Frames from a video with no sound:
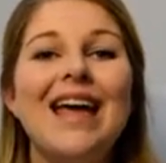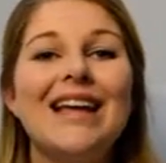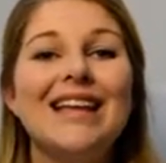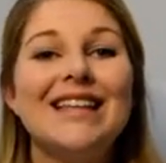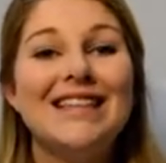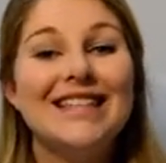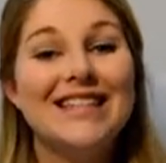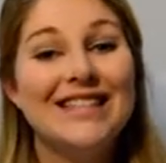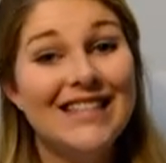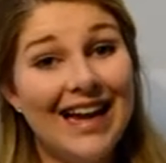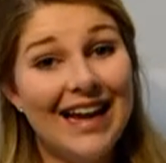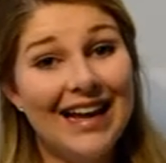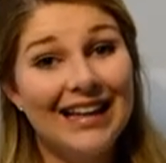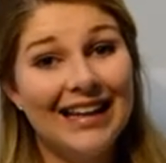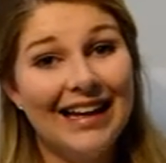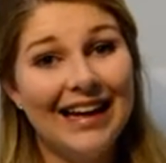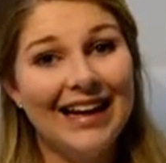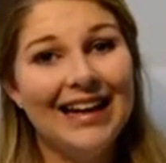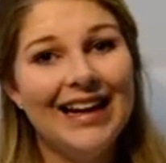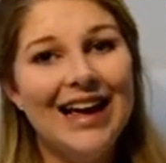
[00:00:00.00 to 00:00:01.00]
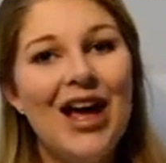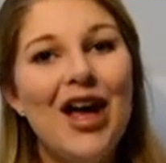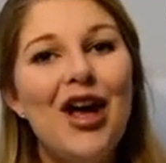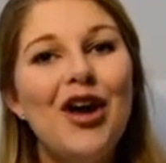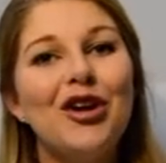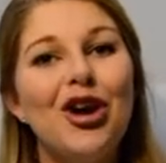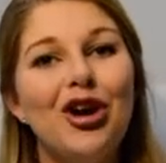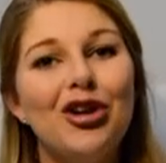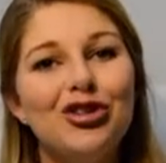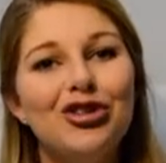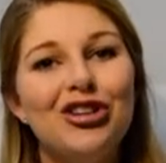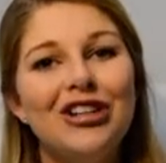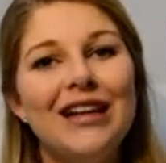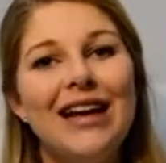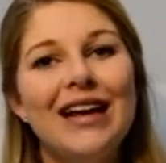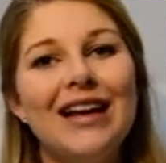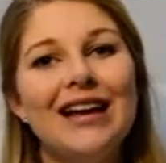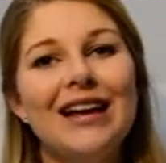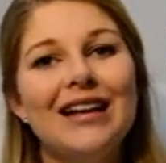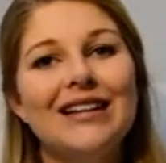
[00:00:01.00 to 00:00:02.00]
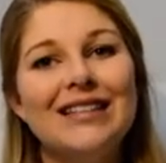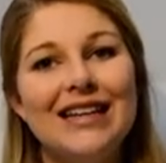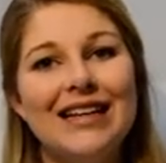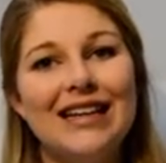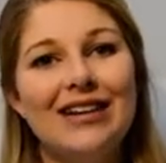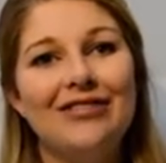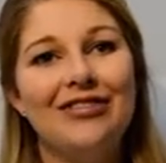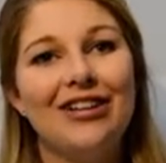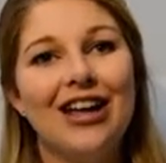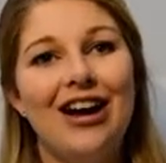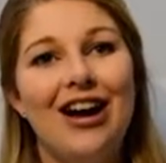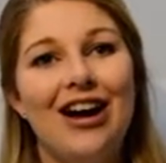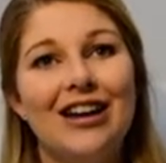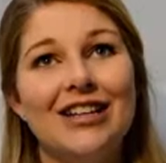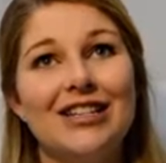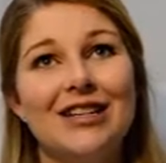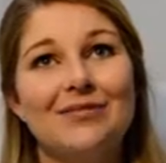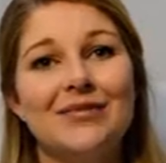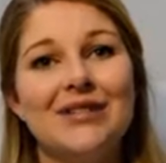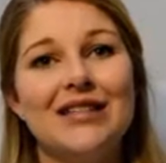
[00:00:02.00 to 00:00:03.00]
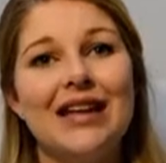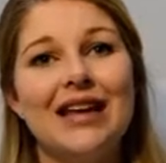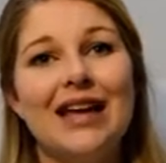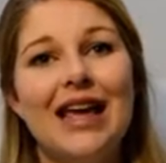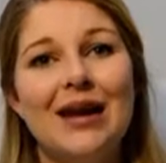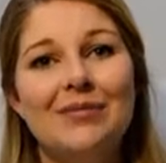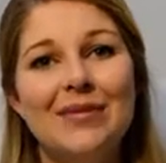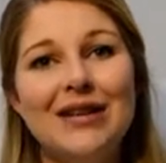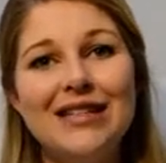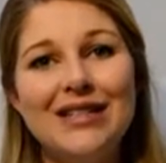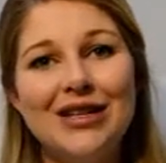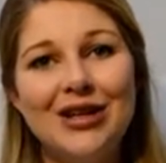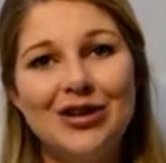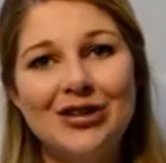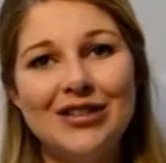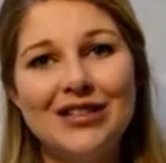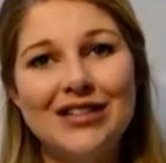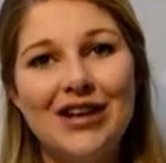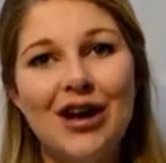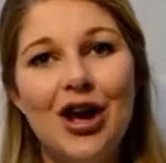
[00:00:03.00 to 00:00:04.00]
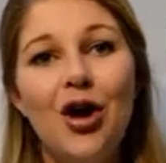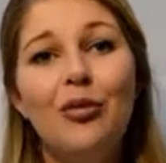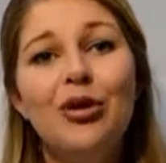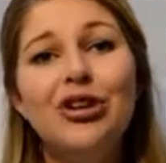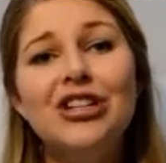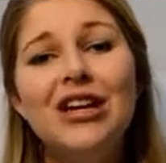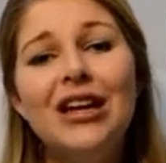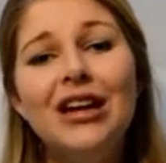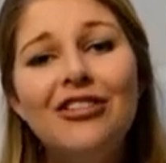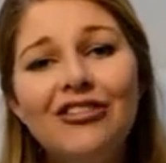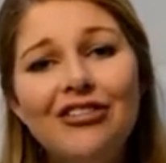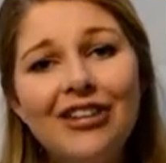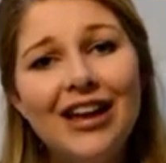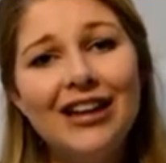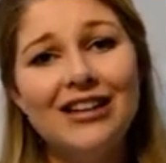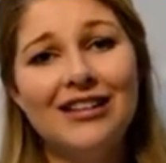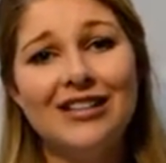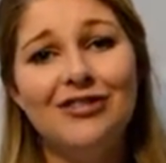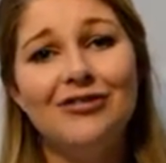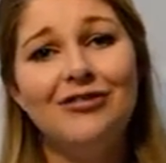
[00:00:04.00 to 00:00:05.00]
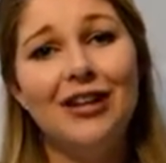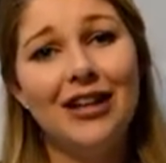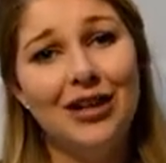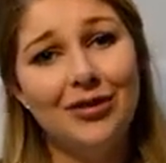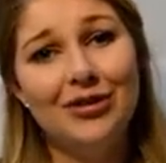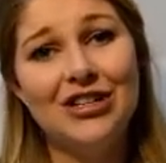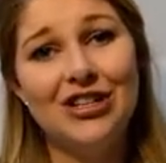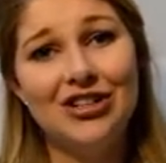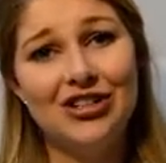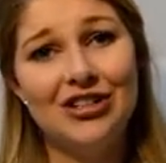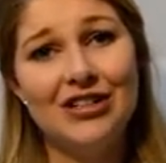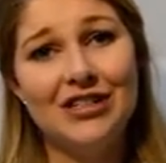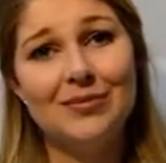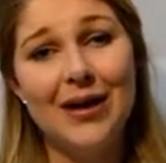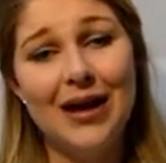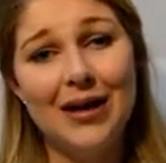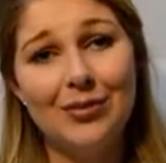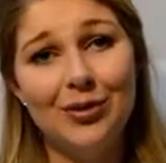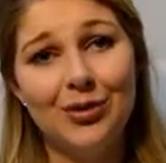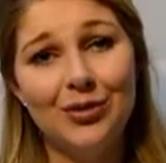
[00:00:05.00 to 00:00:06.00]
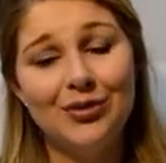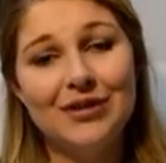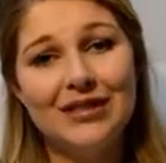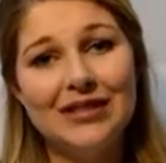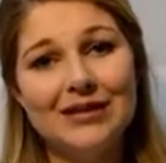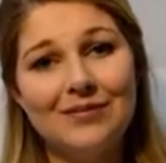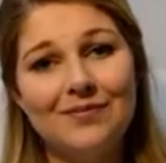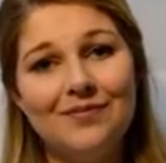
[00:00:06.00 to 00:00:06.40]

Secondly, culturally significant items get misused, which can offend fellow Indigenous peoples.